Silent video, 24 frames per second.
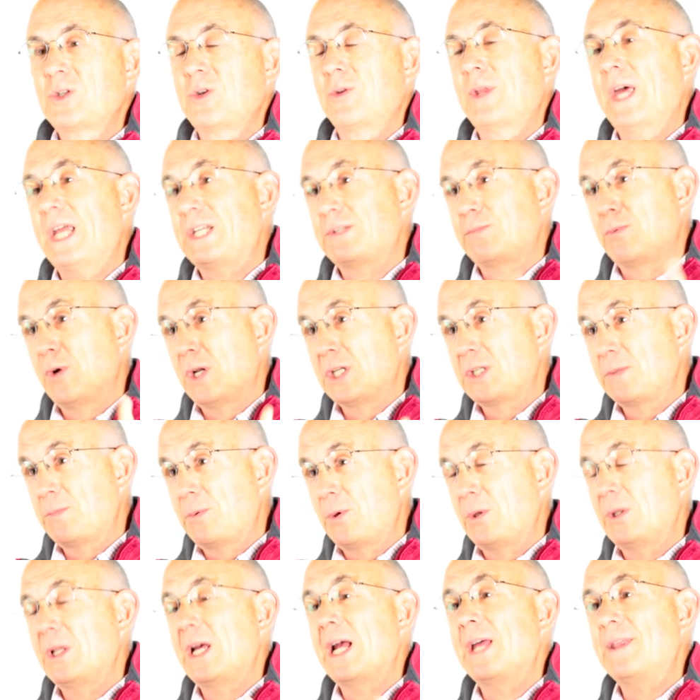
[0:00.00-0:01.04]
So that's
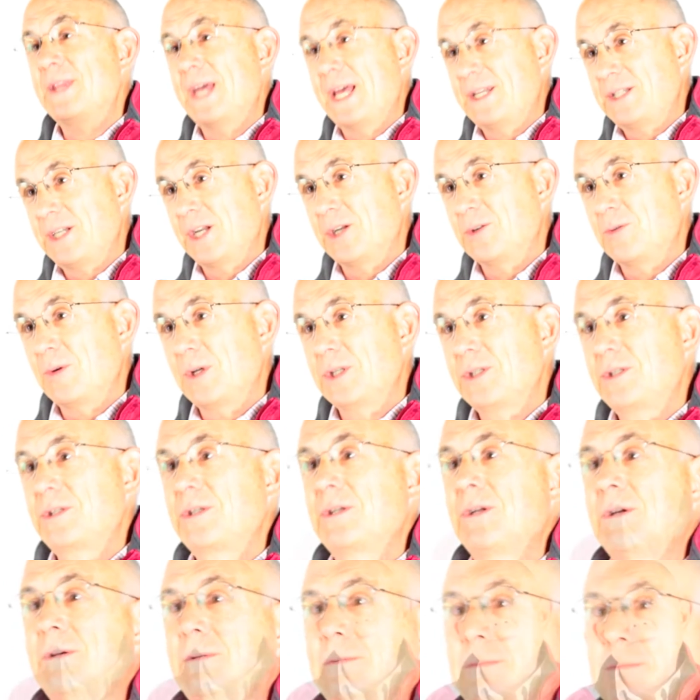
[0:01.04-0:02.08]
principal and that's
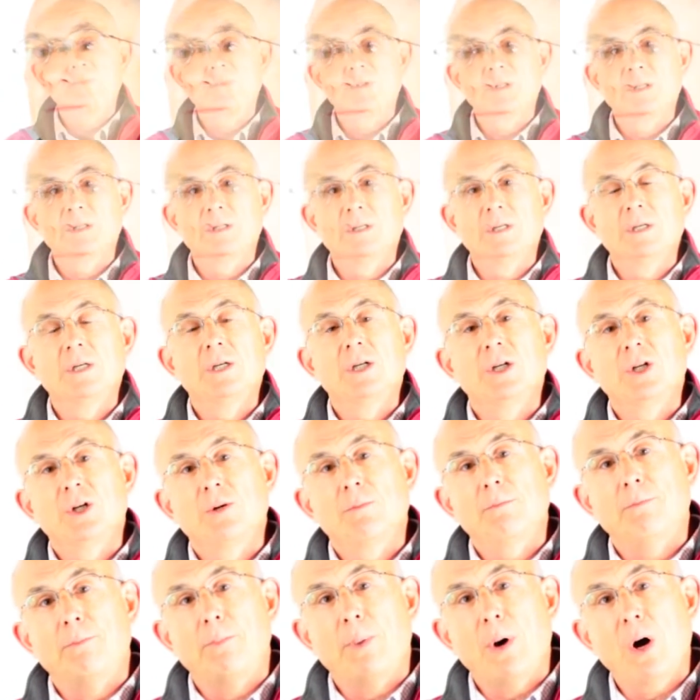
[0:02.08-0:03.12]
interest.
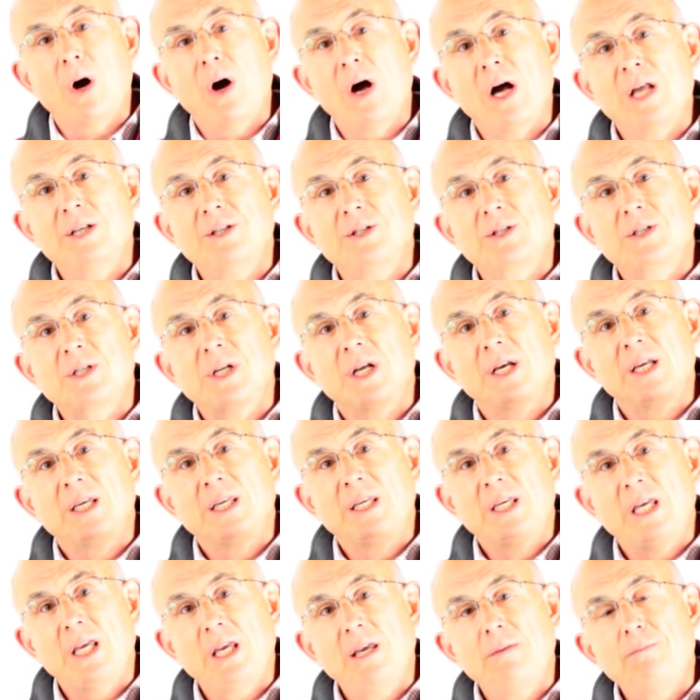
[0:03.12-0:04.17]
Bonds
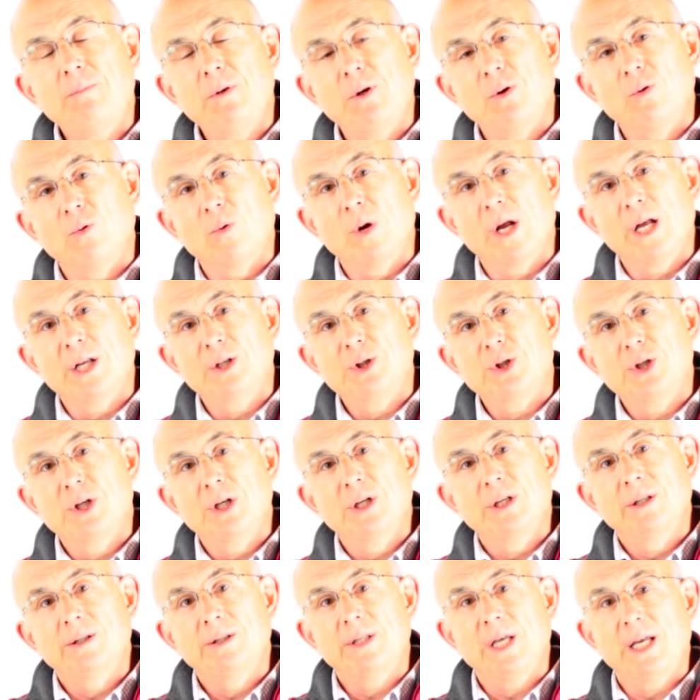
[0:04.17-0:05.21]
keep you rich.
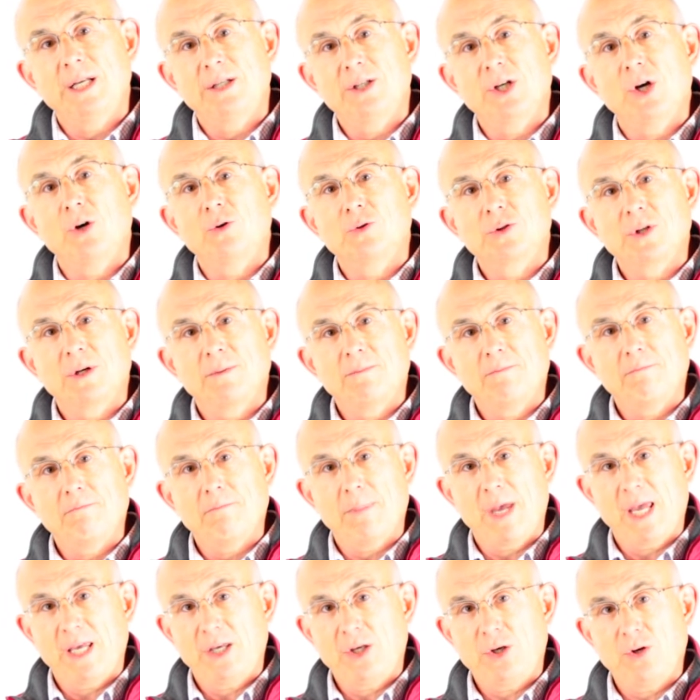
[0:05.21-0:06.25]
They don't
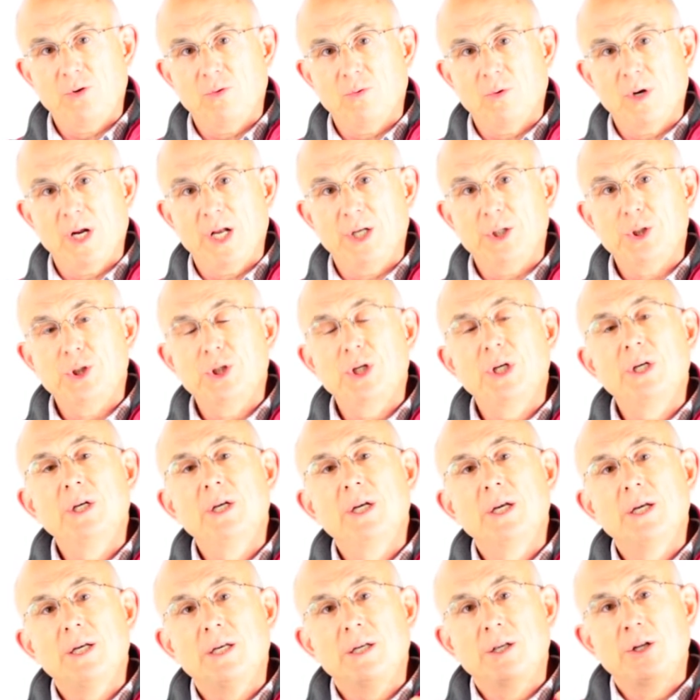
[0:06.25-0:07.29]
make you rich.
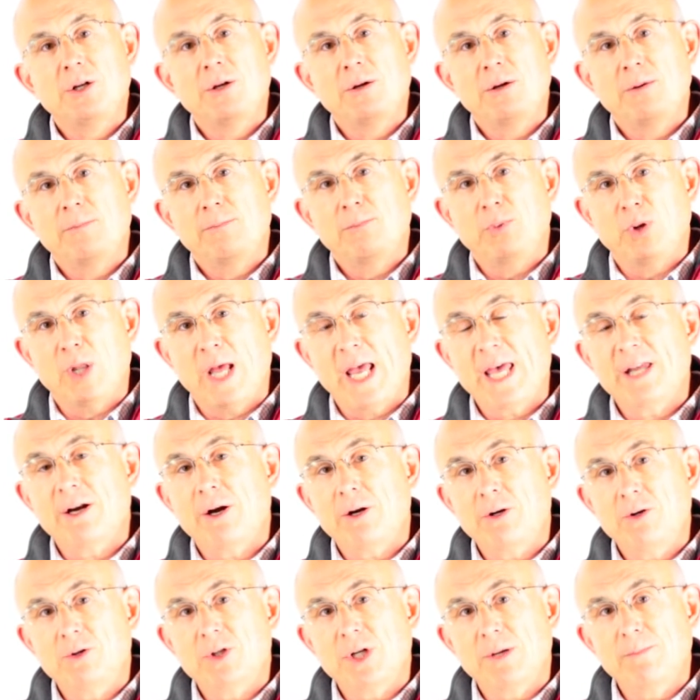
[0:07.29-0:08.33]
Plan
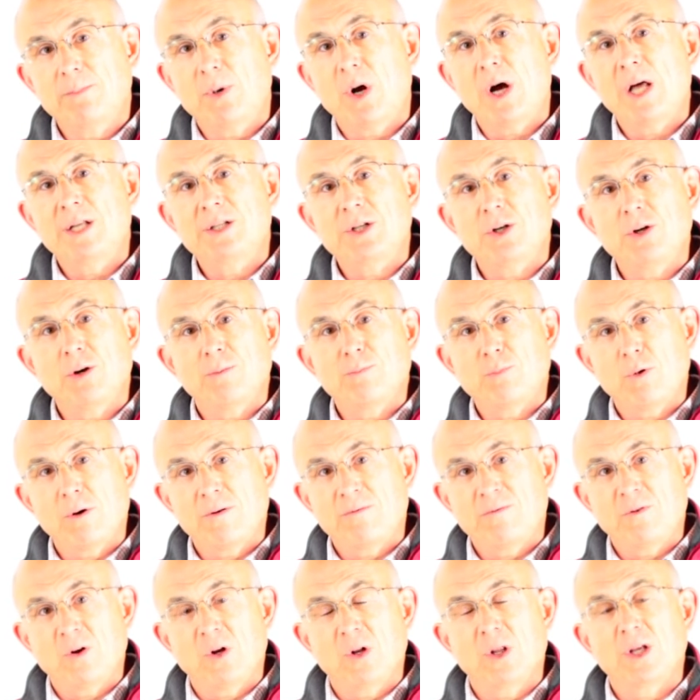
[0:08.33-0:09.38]
on using bonds in your
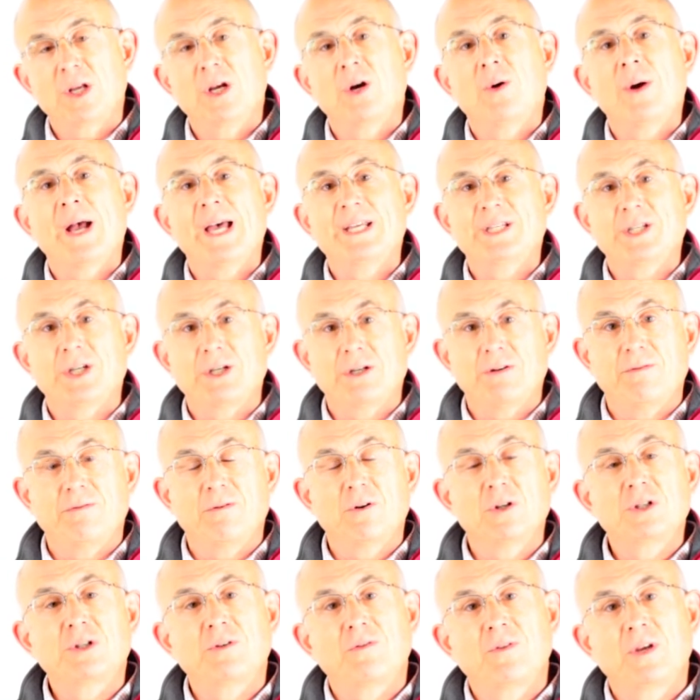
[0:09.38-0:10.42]
portfolio as a
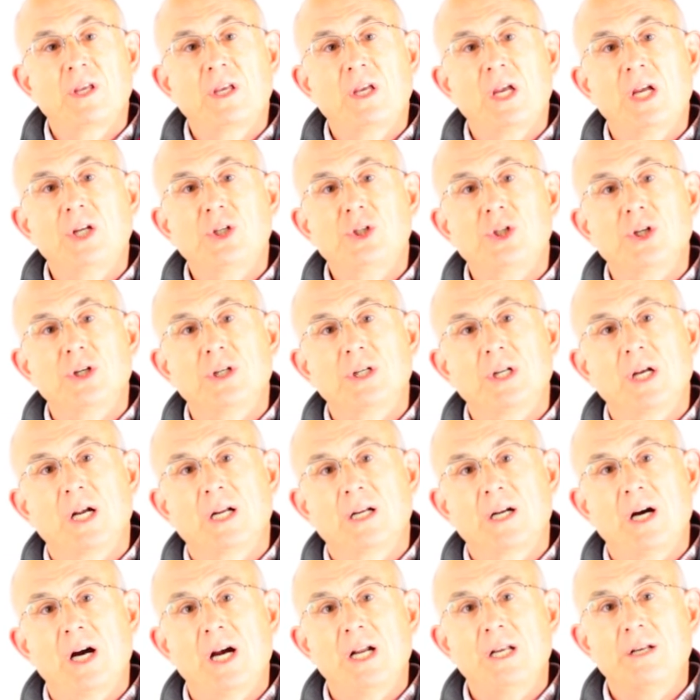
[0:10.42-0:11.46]
diversification, a
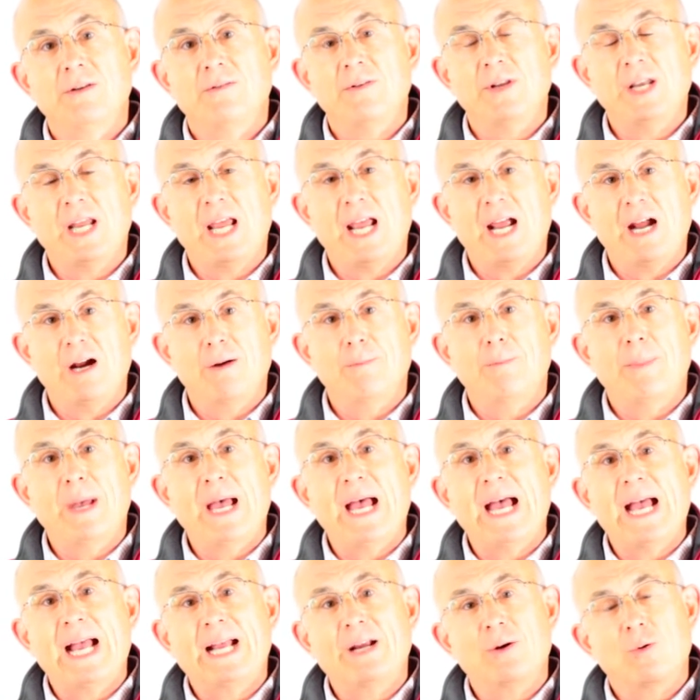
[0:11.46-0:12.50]
kind of an
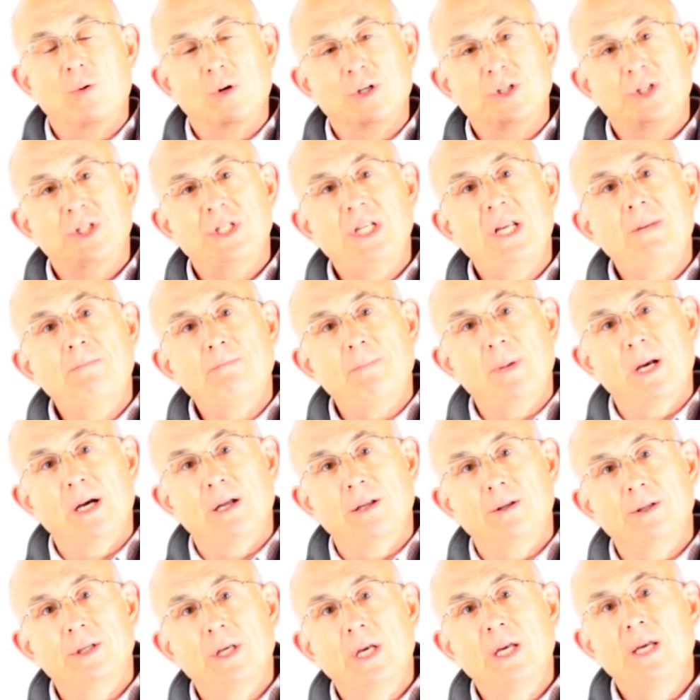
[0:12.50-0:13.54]
airbag or
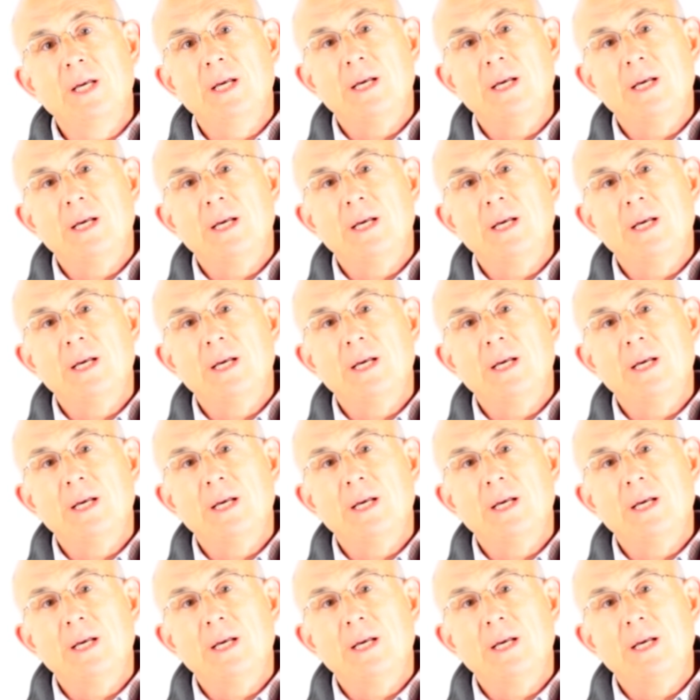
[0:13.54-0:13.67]
seatbelt